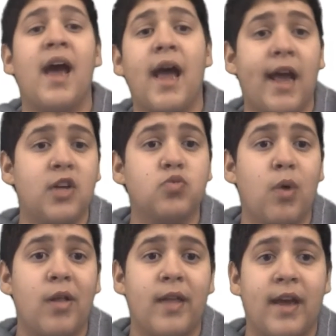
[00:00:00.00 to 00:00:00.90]
as
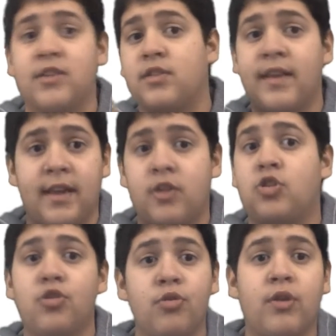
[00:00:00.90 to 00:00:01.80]
well as the
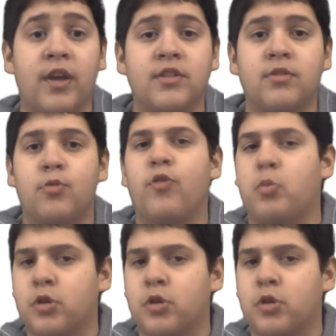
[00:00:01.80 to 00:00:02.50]
two kids in the movie,